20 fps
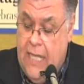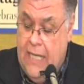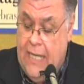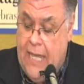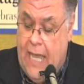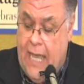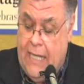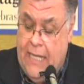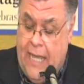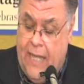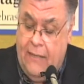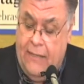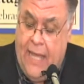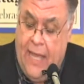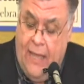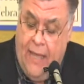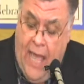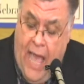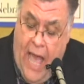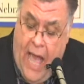Now,
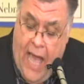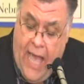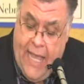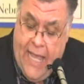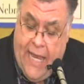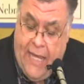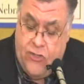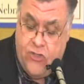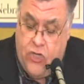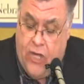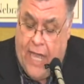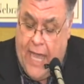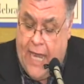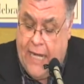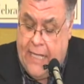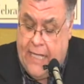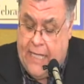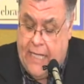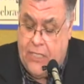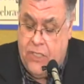I ain't
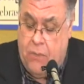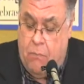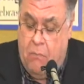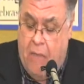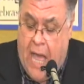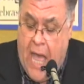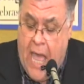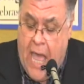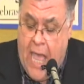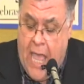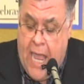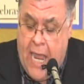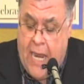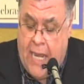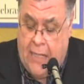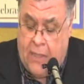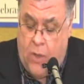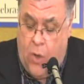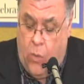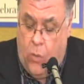trying to get your
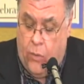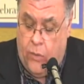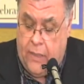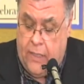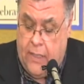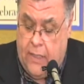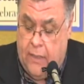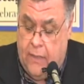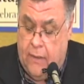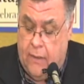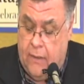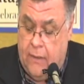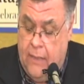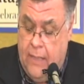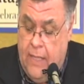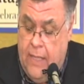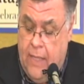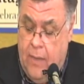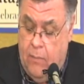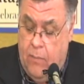mind going here,
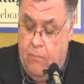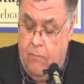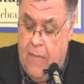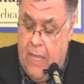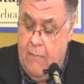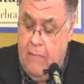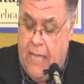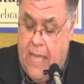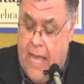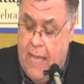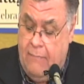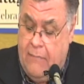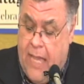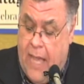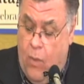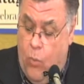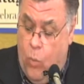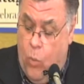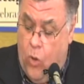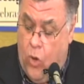but maybe I'm
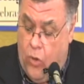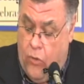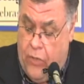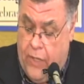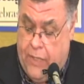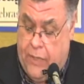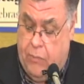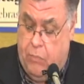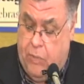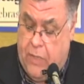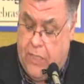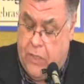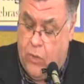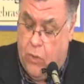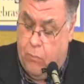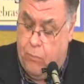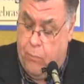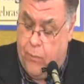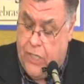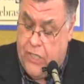not worthy to be
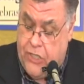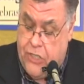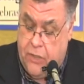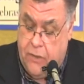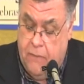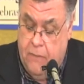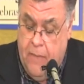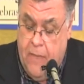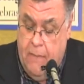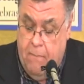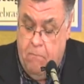your preacher.